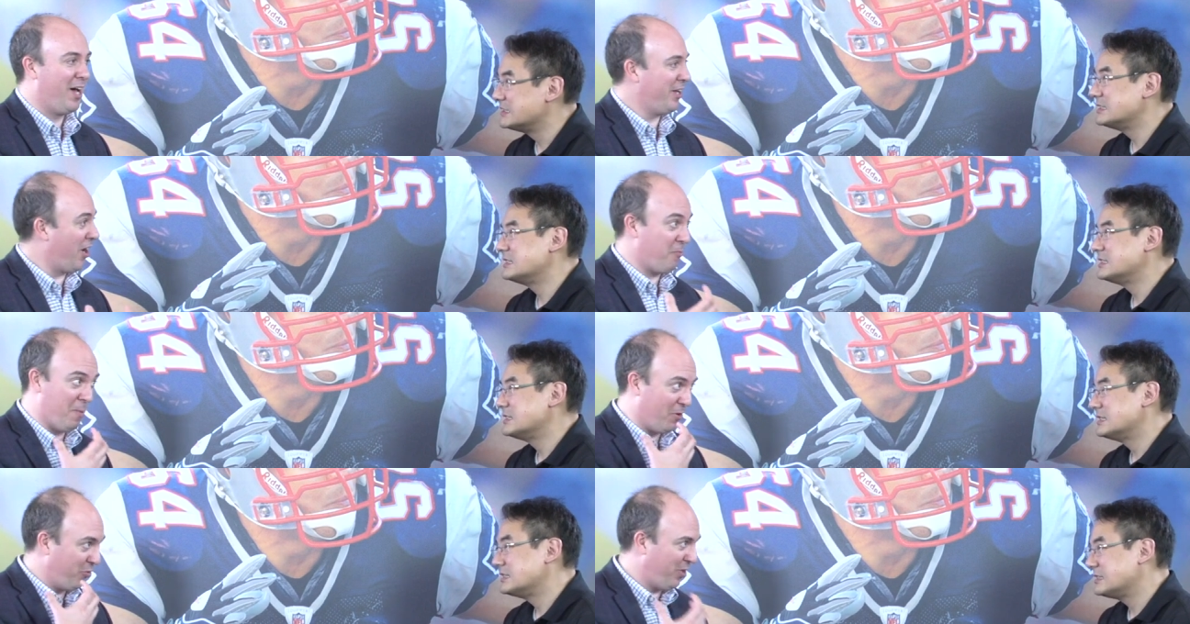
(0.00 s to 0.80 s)
Speaker 1: you know, I
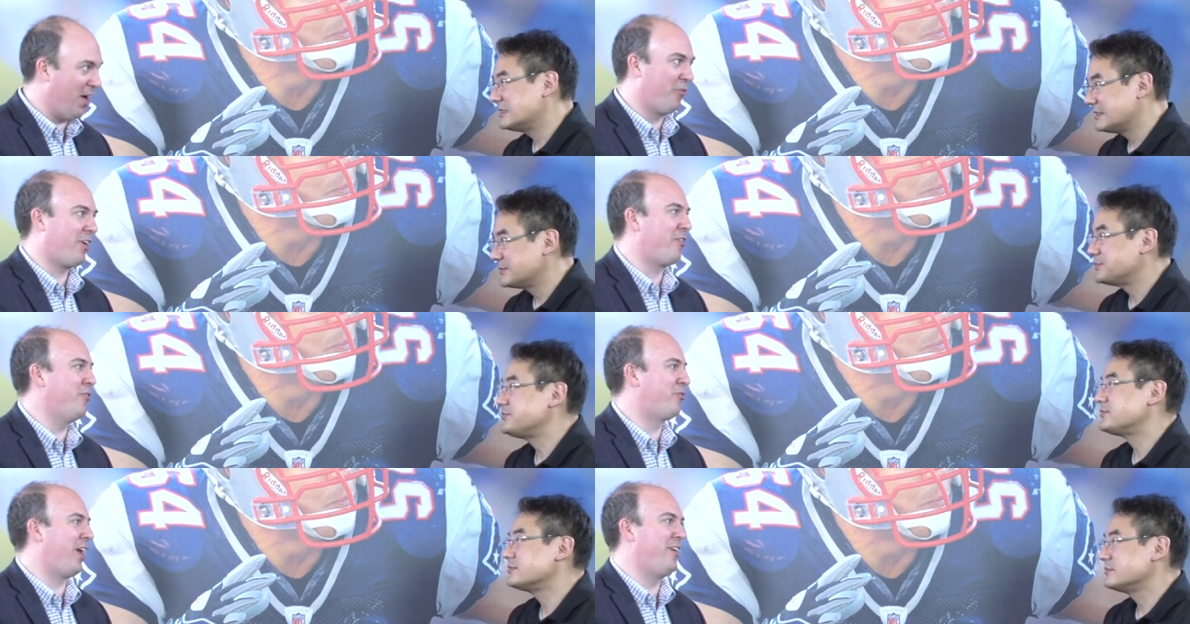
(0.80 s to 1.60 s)
remember those healthcare
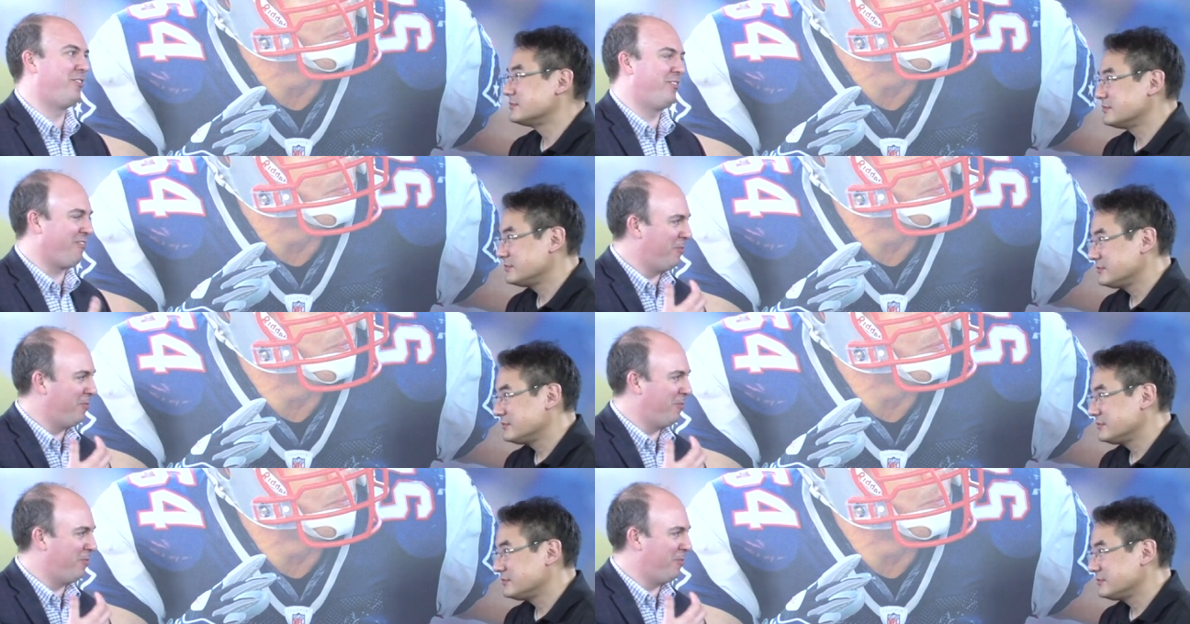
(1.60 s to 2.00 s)
use cases.